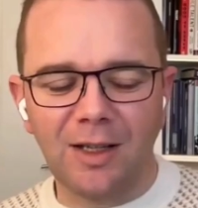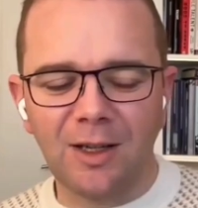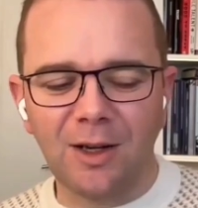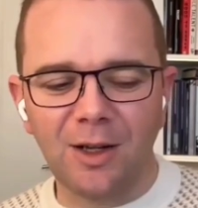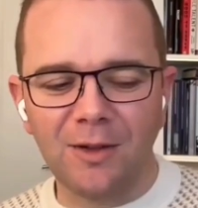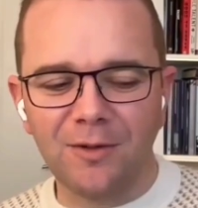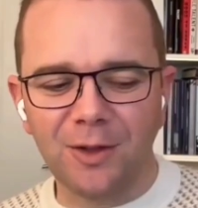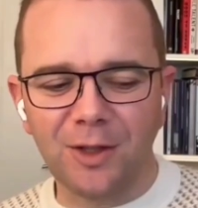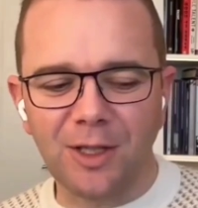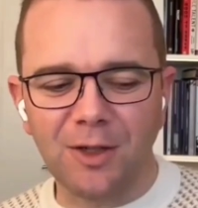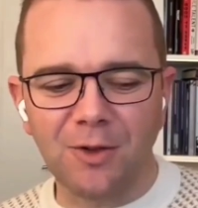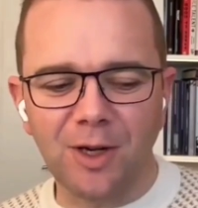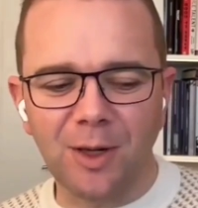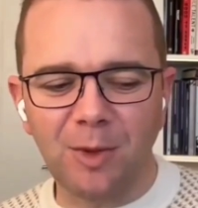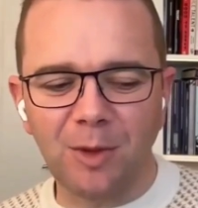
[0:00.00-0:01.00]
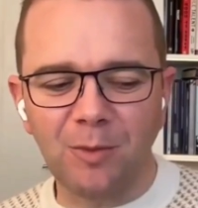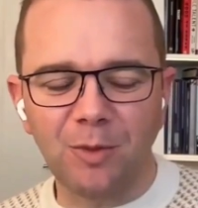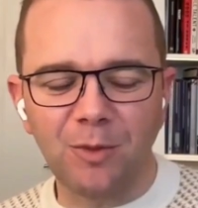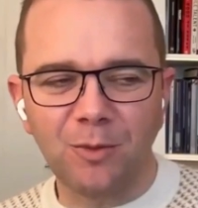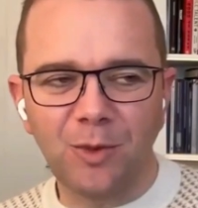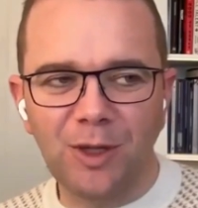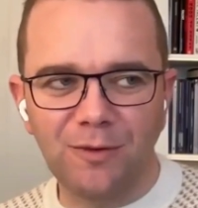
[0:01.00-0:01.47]
No, I fully agree. I mean,
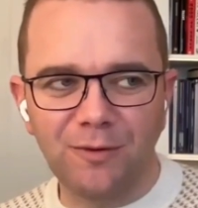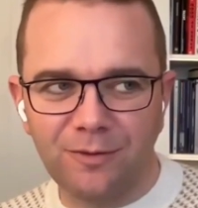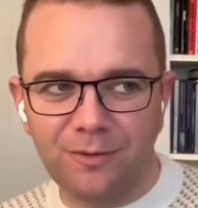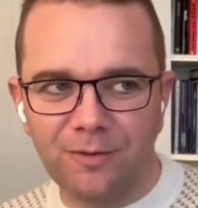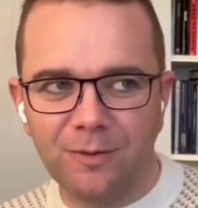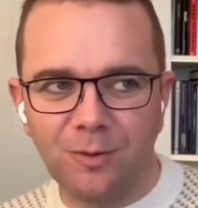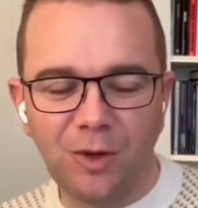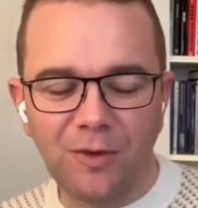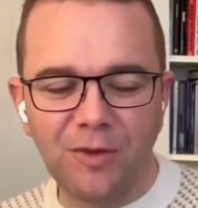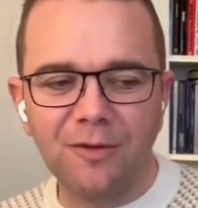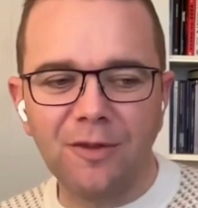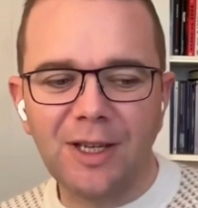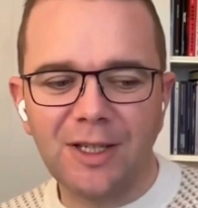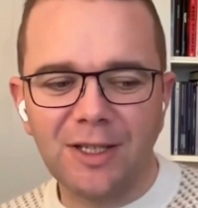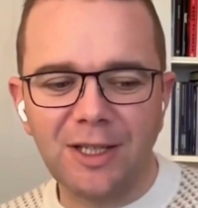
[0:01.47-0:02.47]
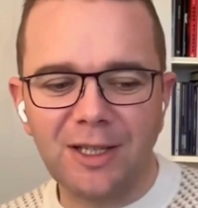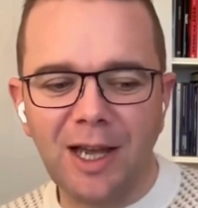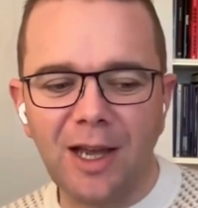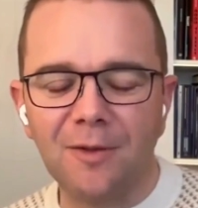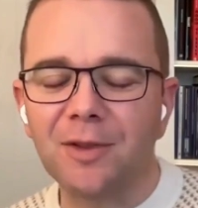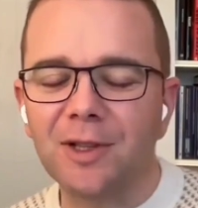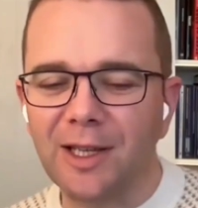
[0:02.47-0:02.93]
we've invested
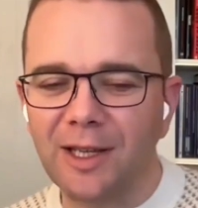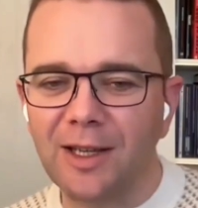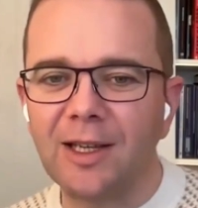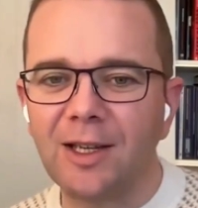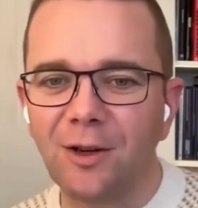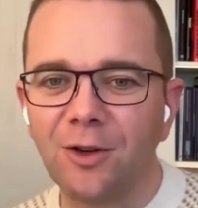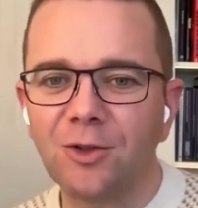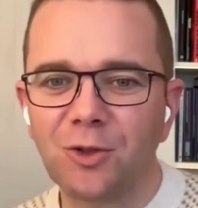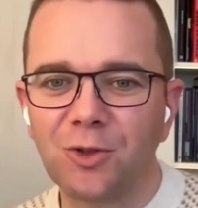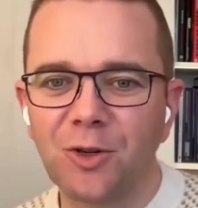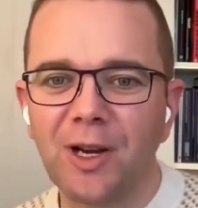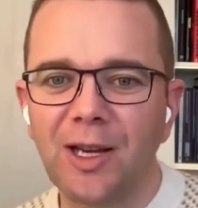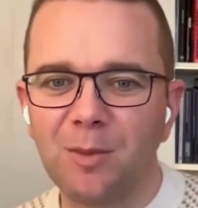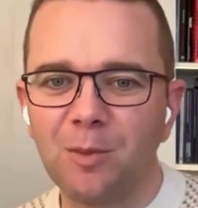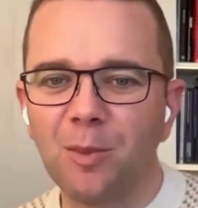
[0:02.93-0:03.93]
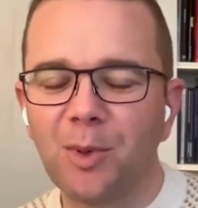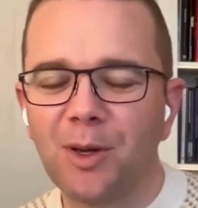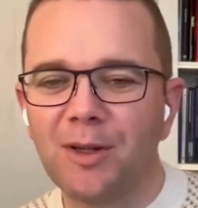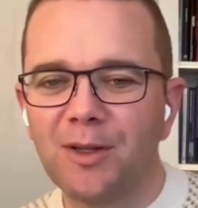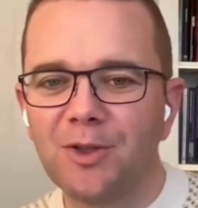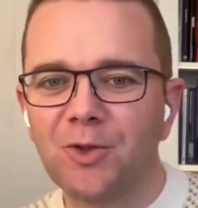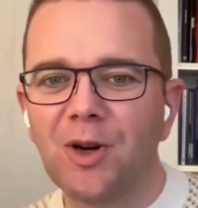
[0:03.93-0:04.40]
heavily in our training
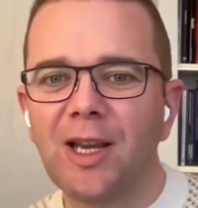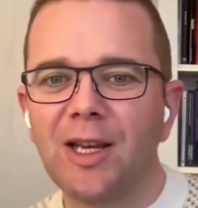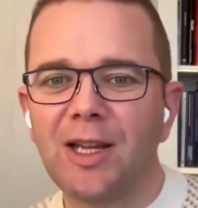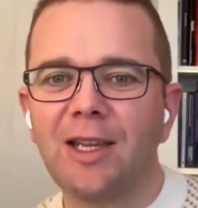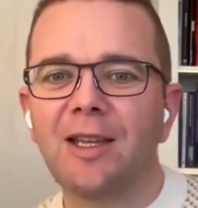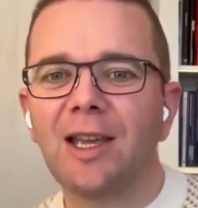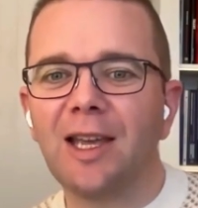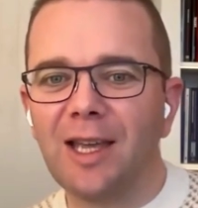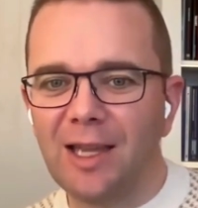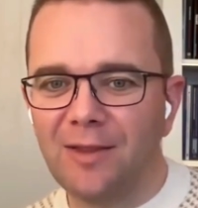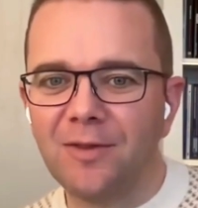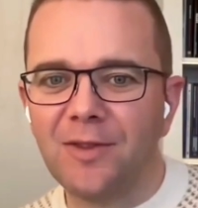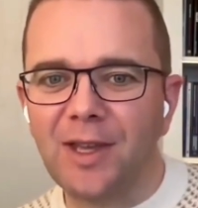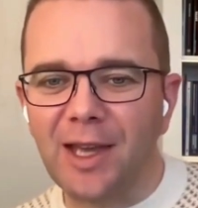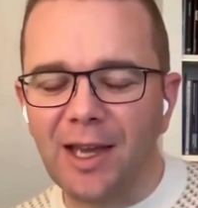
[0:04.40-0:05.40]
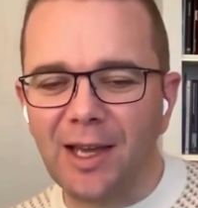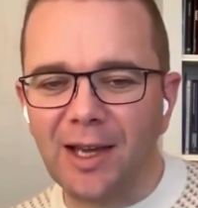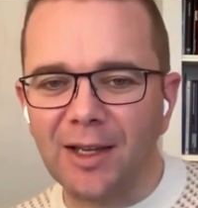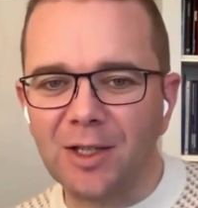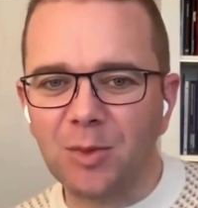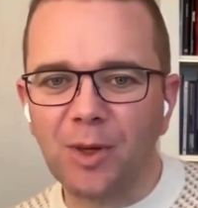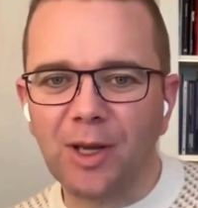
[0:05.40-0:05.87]
in the AI
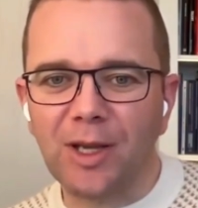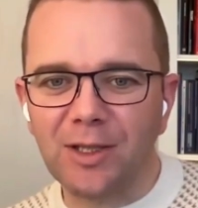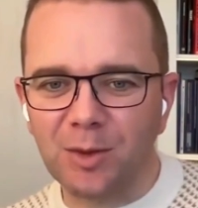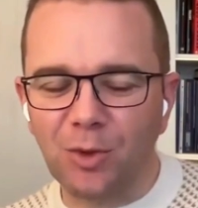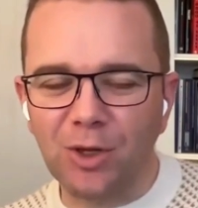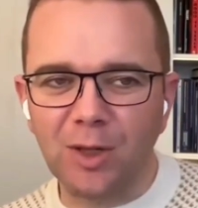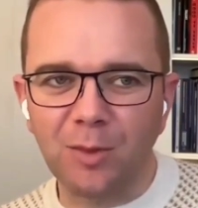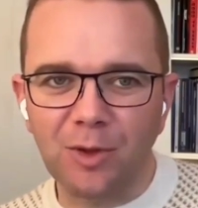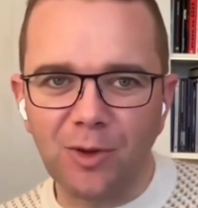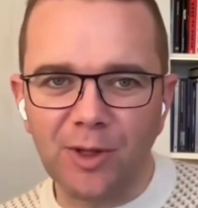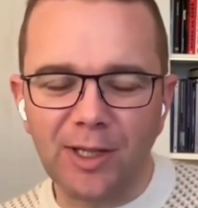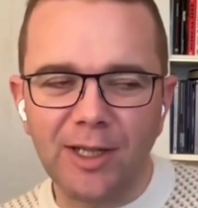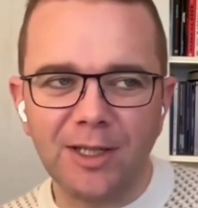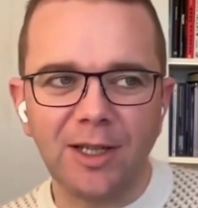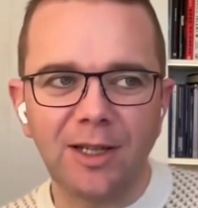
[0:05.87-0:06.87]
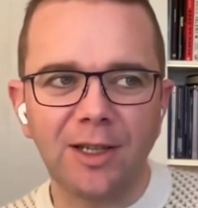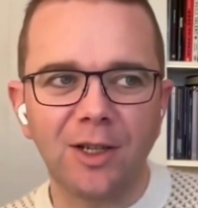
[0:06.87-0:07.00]
space, and we're going to be releasing